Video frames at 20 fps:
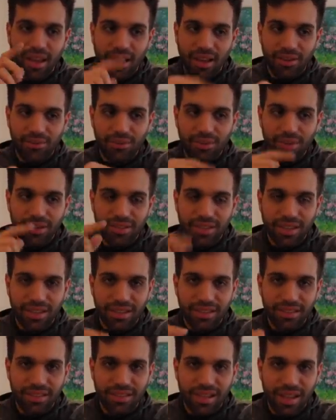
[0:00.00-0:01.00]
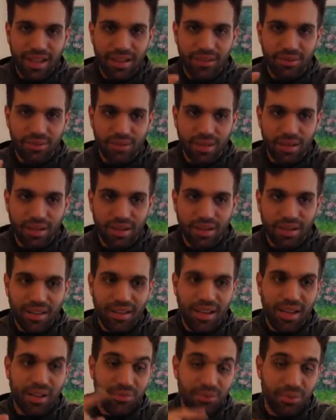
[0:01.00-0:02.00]
every second day
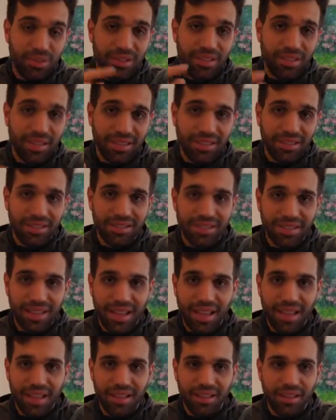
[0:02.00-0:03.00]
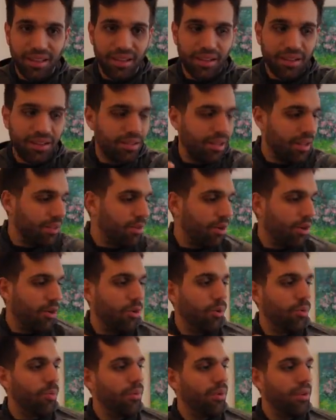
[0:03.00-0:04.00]
running, every second day like at
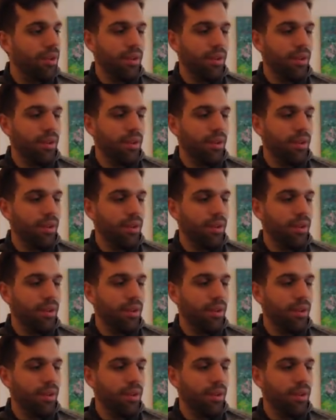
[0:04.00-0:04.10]
home